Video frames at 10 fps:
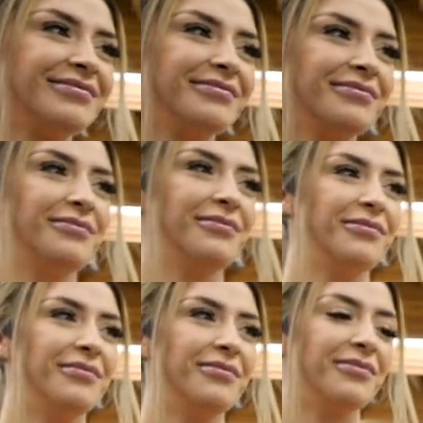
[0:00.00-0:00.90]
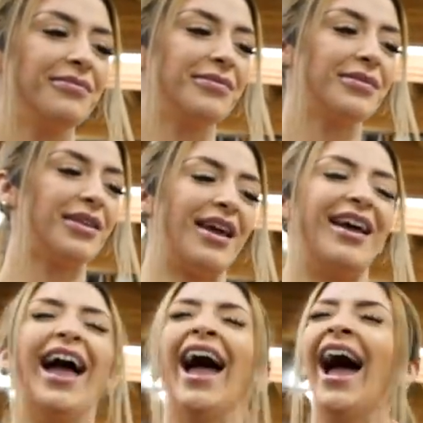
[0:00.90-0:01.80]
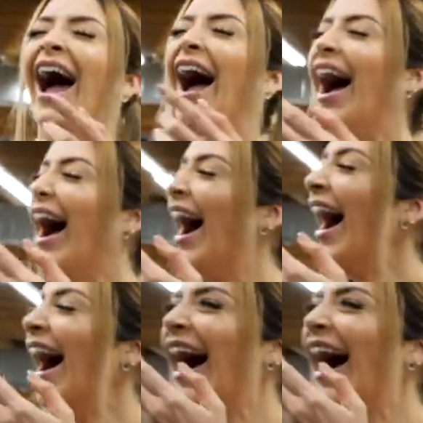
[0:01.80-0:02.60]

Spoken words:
The person shown says nothing.